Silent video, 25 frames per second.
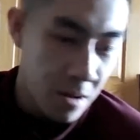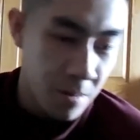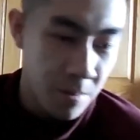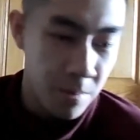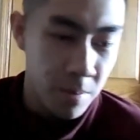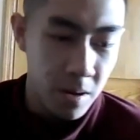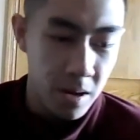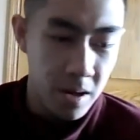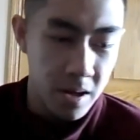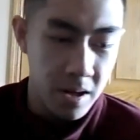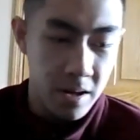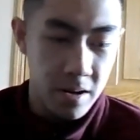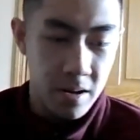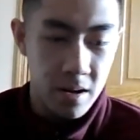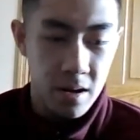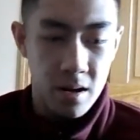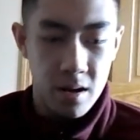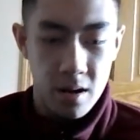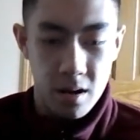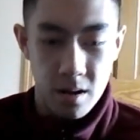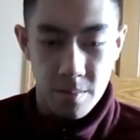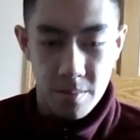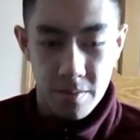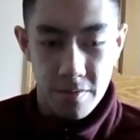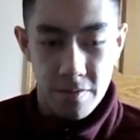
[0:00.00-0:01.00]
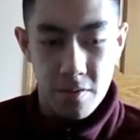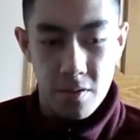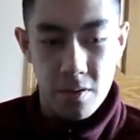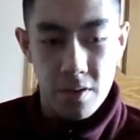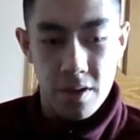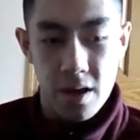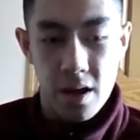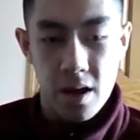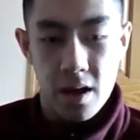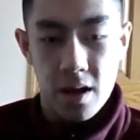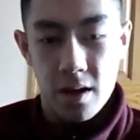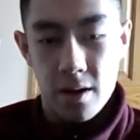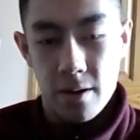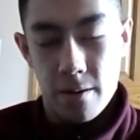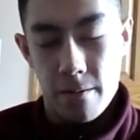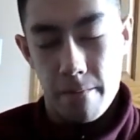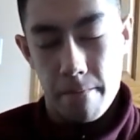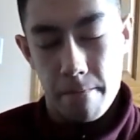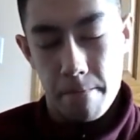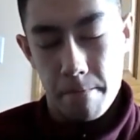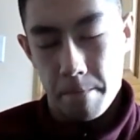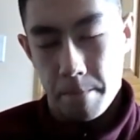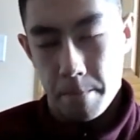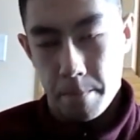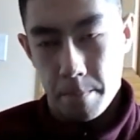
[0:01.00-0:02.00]
But uh, before that,
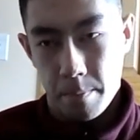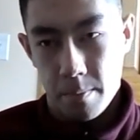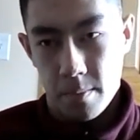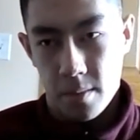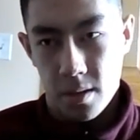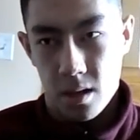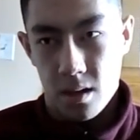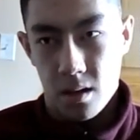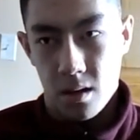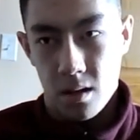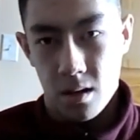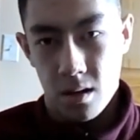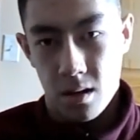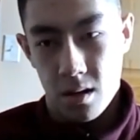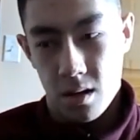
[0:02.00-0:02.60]
uh,